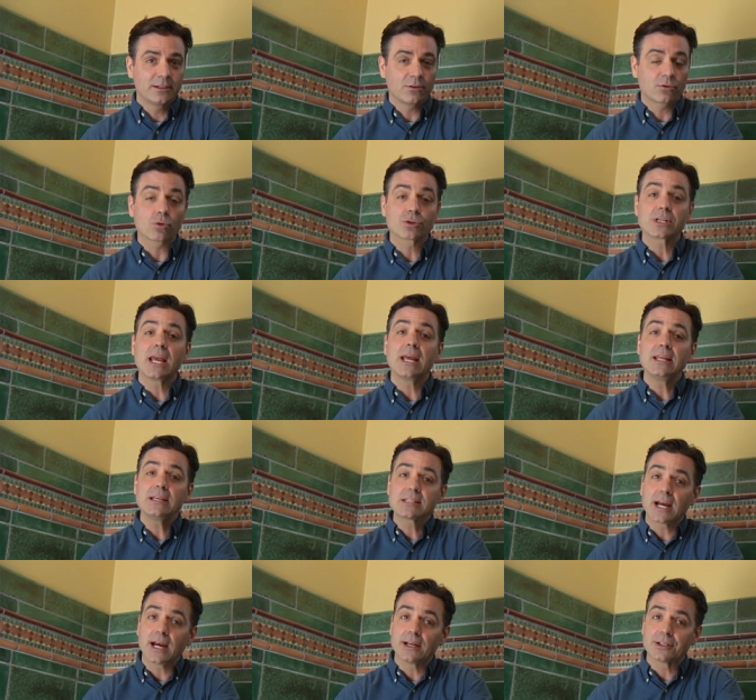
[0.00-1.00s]
Of course, any
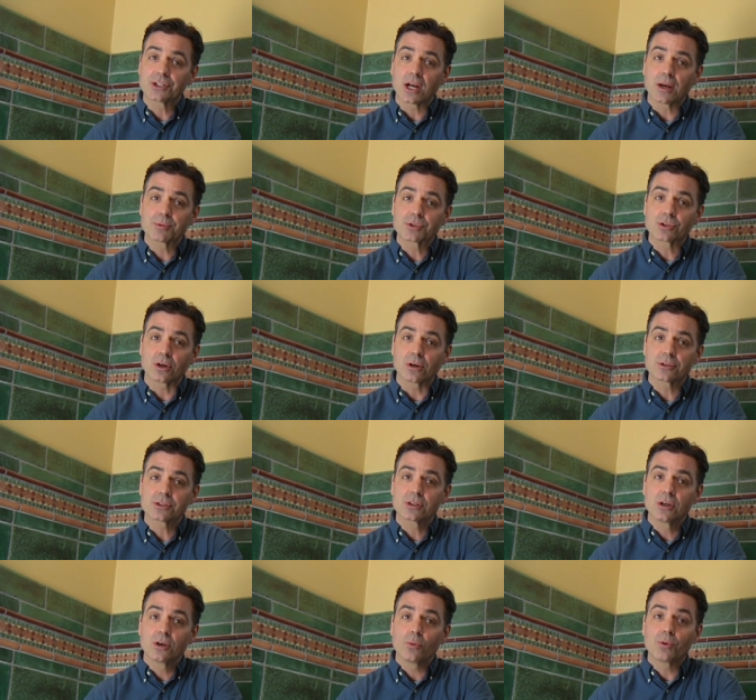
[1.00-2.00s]
tile job
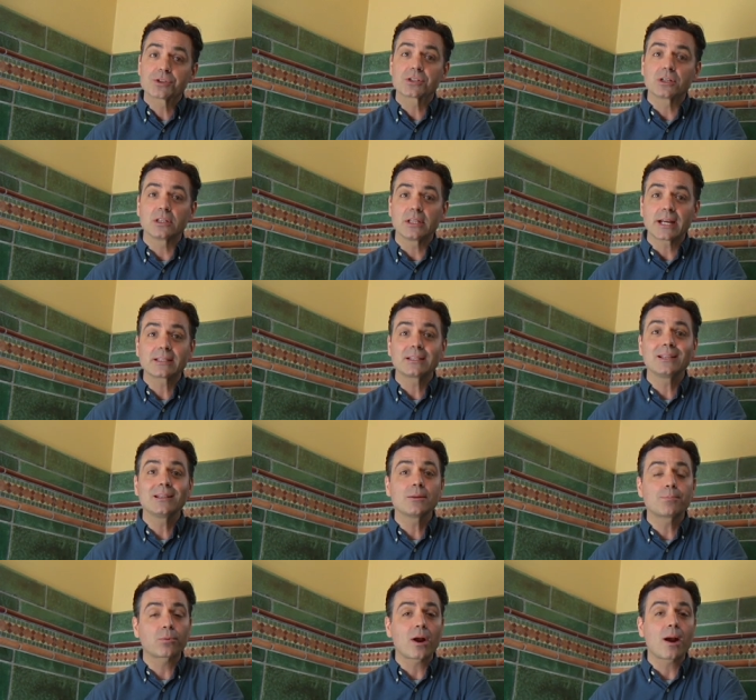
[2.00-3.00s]
starts with selecting
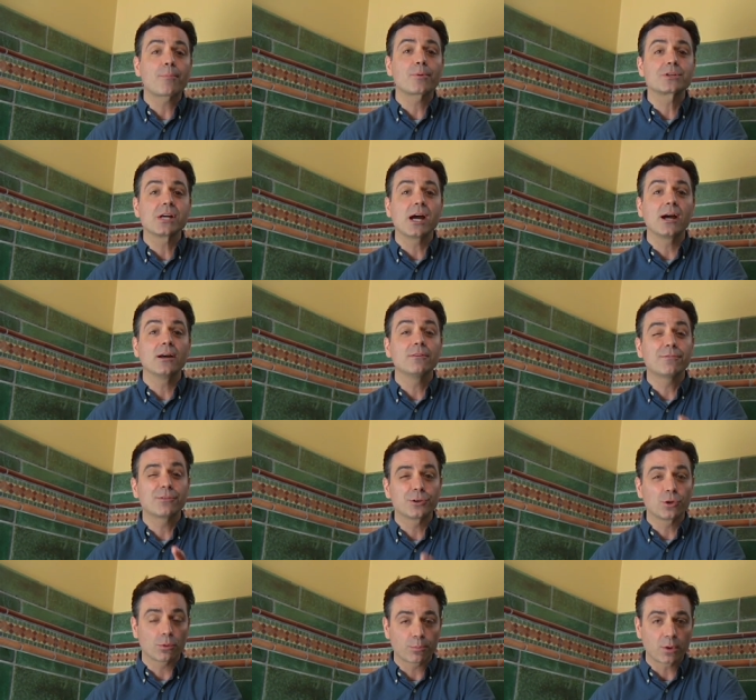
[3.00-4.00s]
the proper tile for
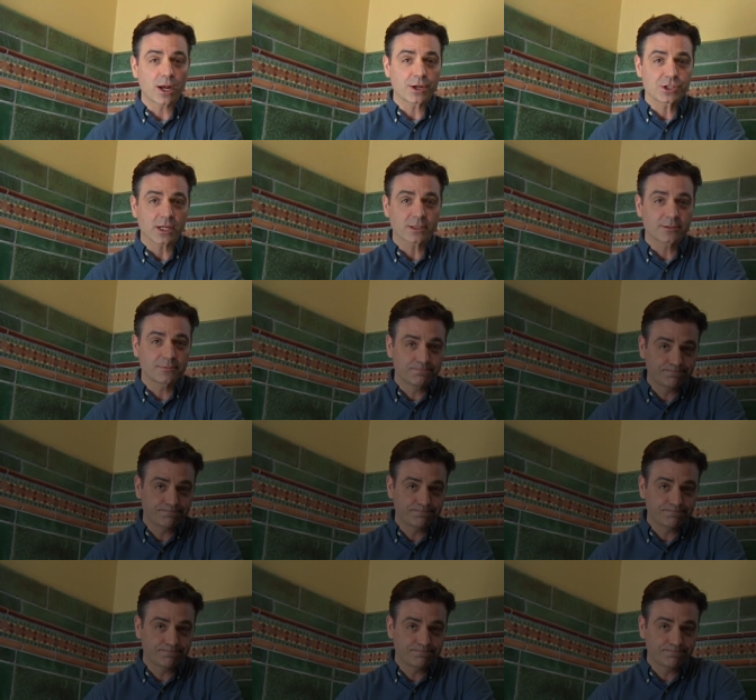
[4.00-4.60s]
your project.